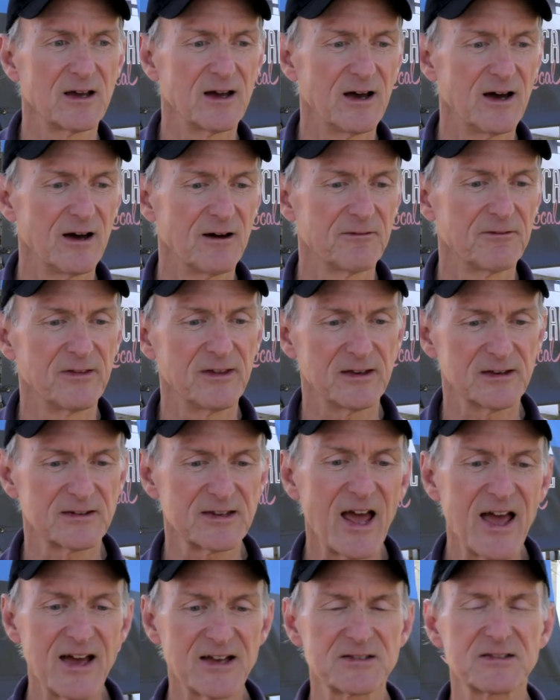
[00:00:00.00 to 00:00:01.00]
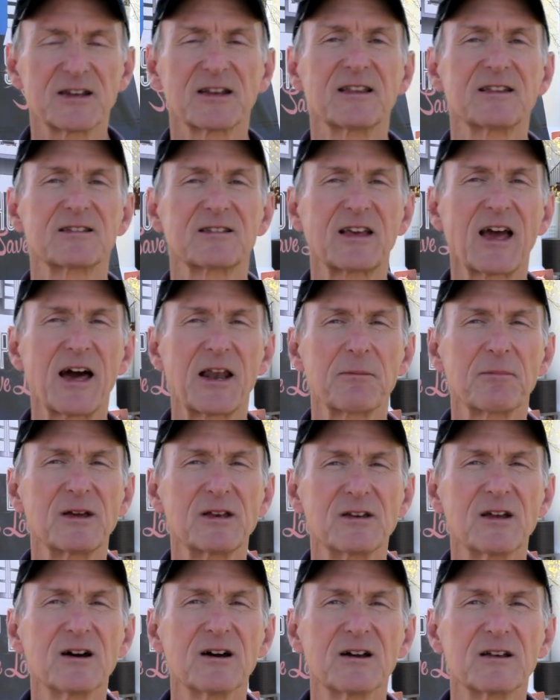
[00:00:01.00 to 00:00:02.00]
of the testing that's got to be
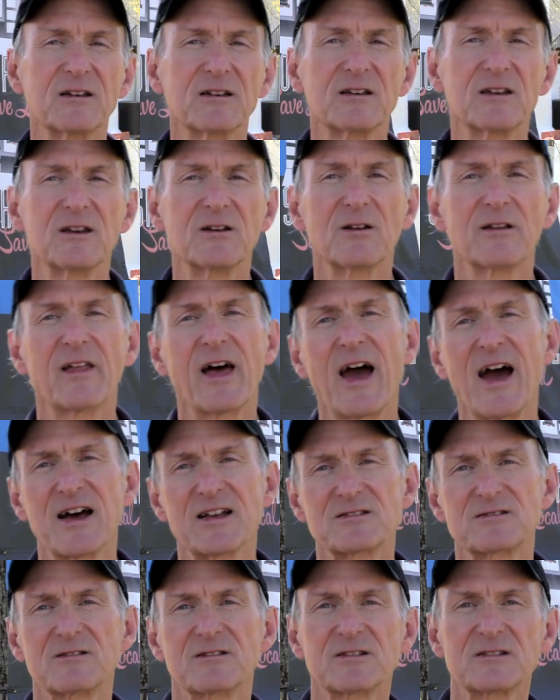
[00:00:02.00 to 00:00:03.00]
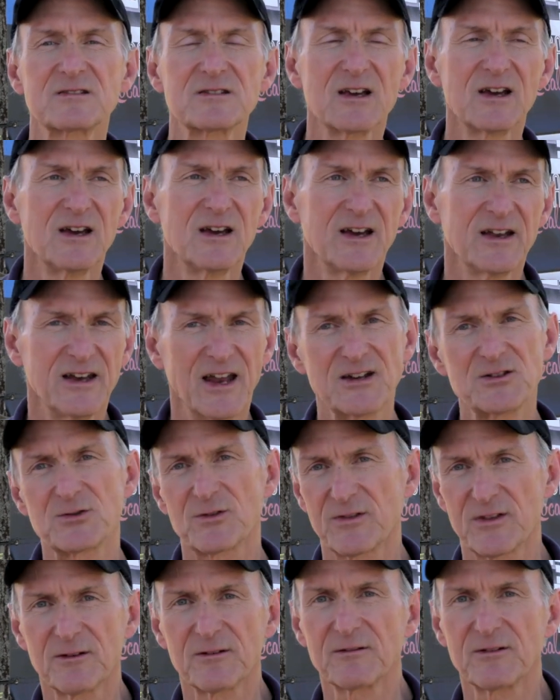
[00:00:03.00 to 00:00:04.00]
done due to the hazardous nature
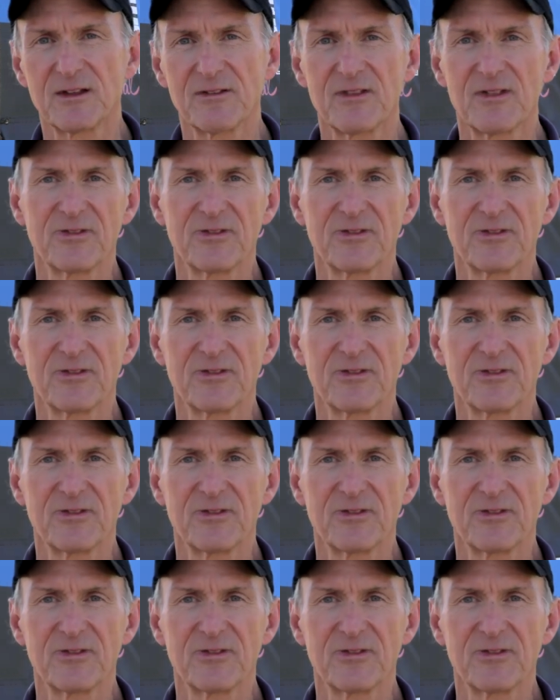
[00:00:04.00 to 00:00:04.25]
of the